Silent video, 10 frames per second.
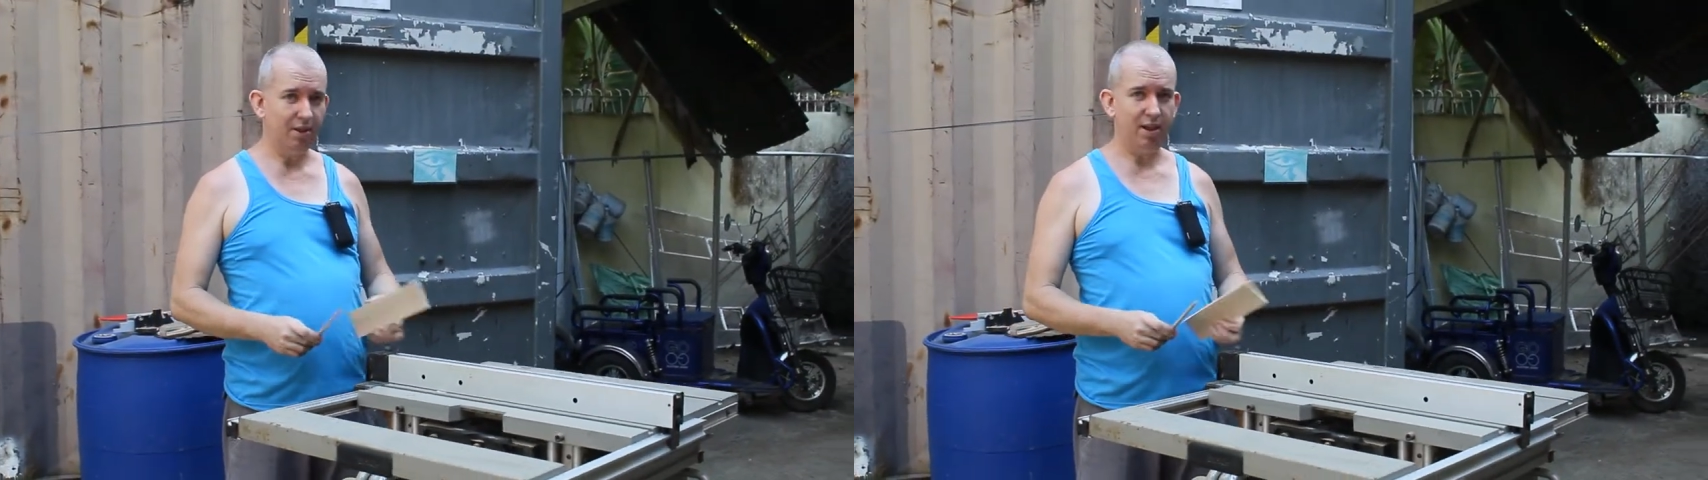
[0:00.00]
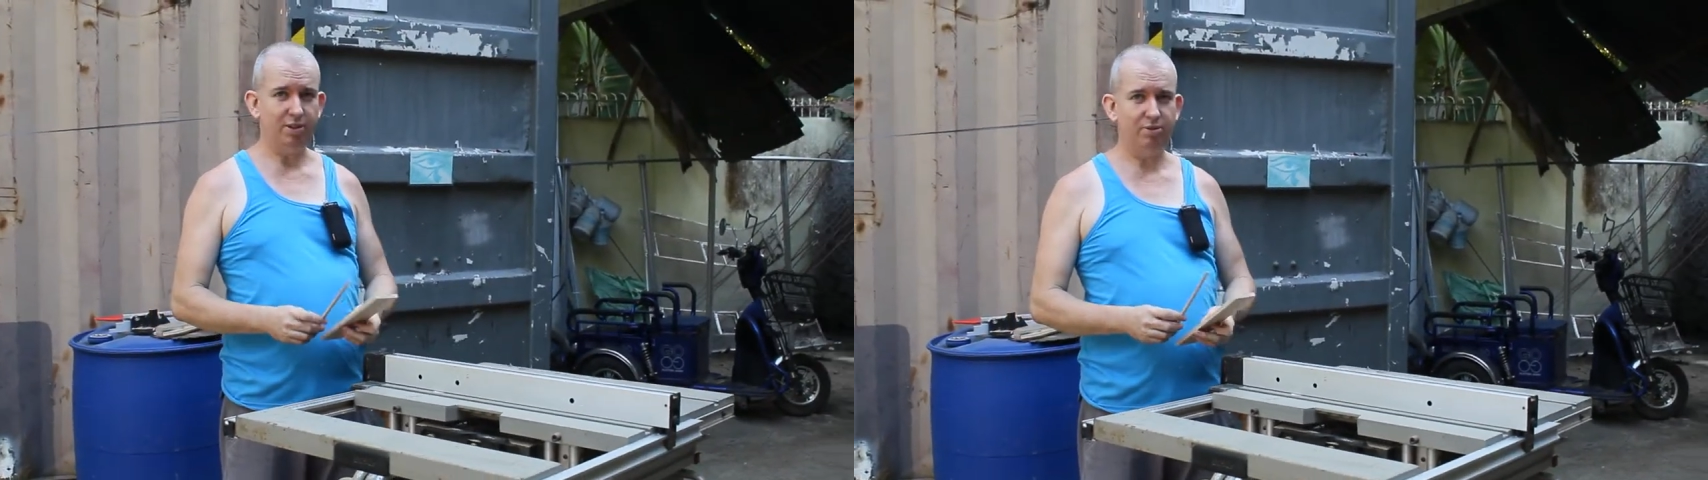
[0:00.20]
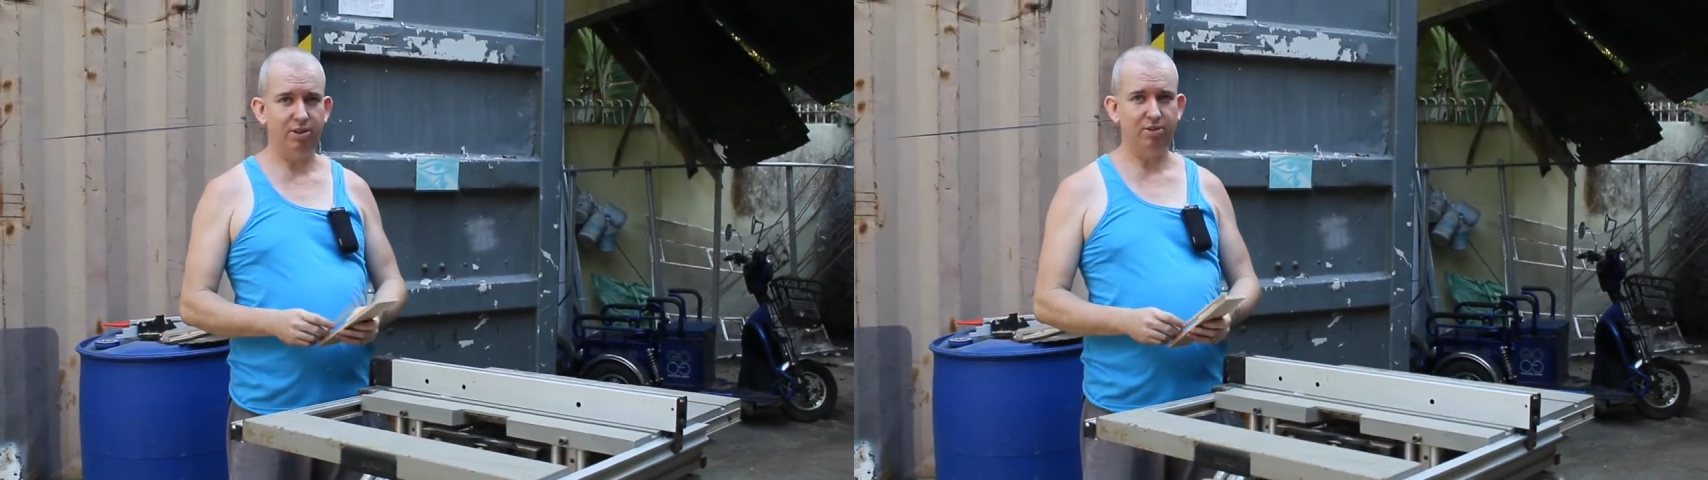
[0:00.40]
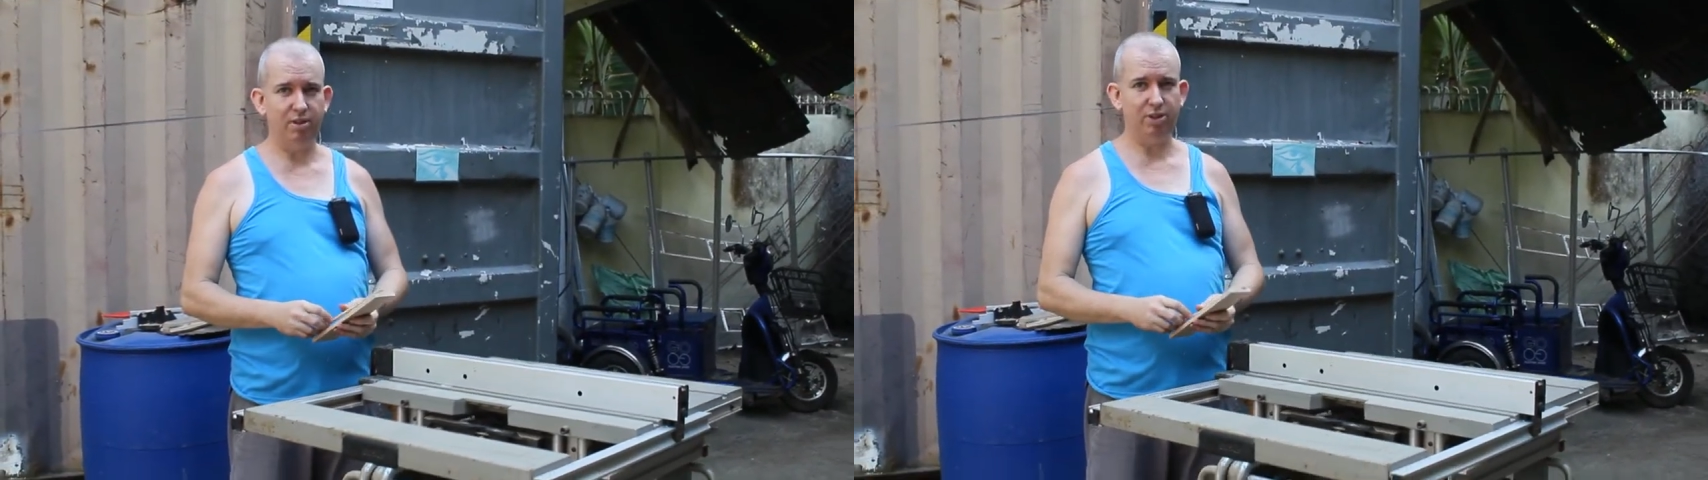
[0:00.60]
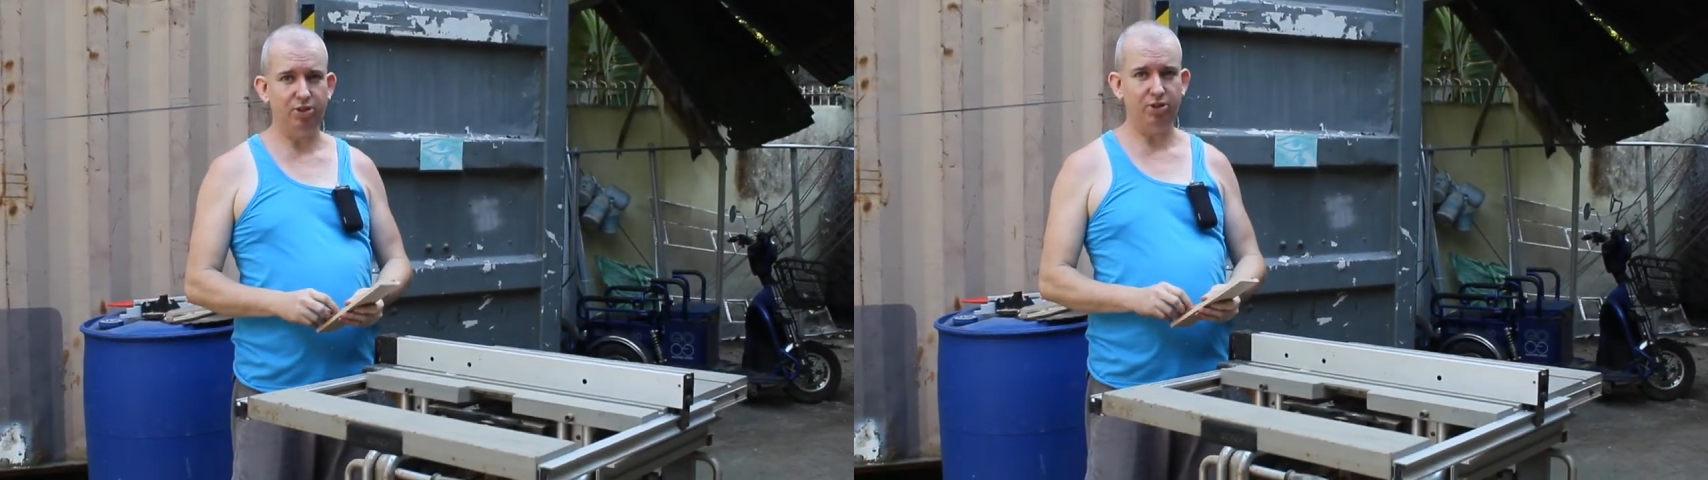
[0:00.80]
on the Class
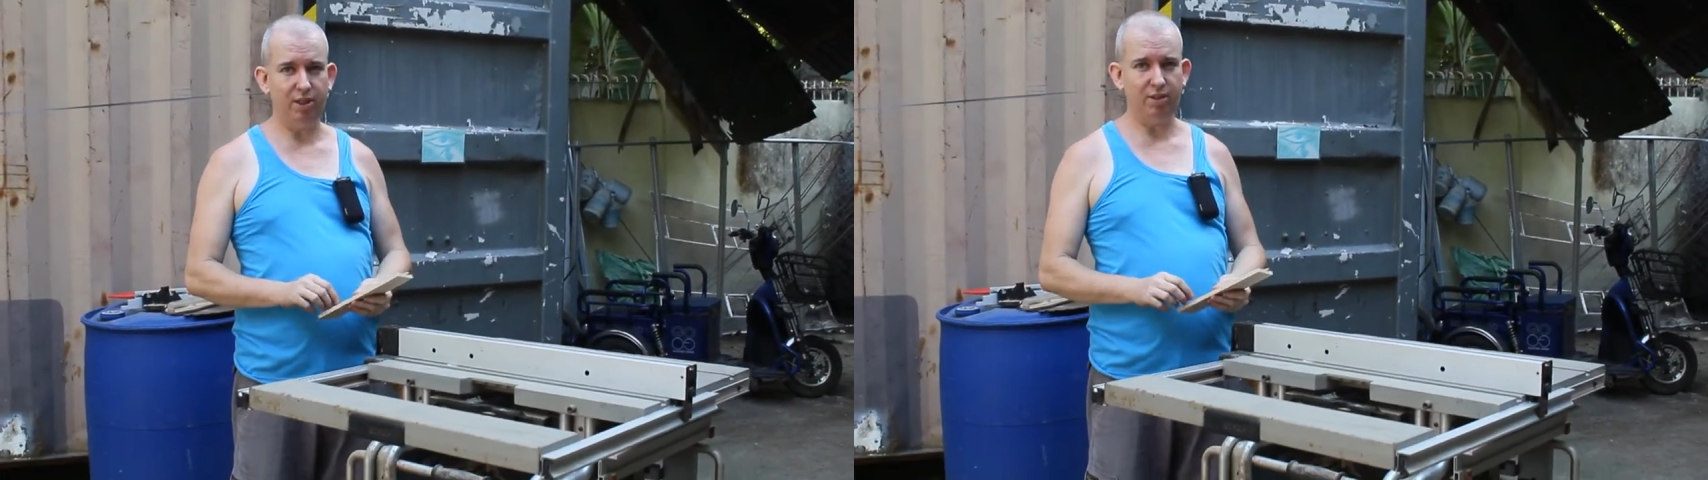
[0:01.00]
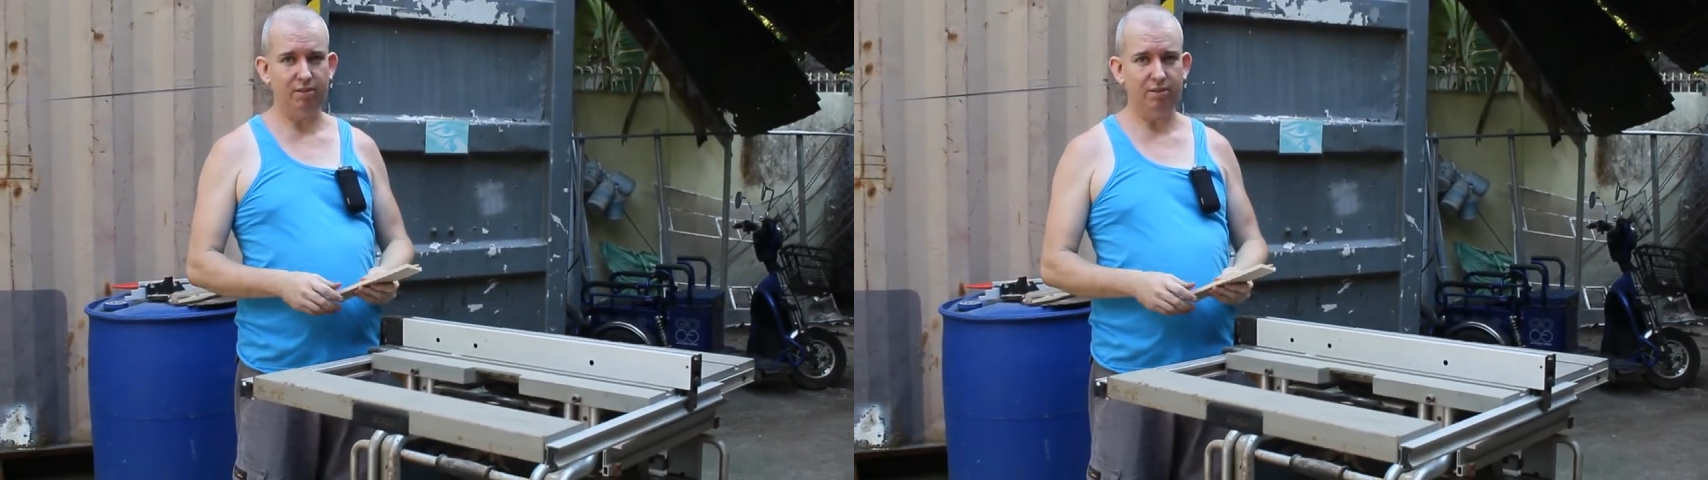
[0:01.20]
Restoration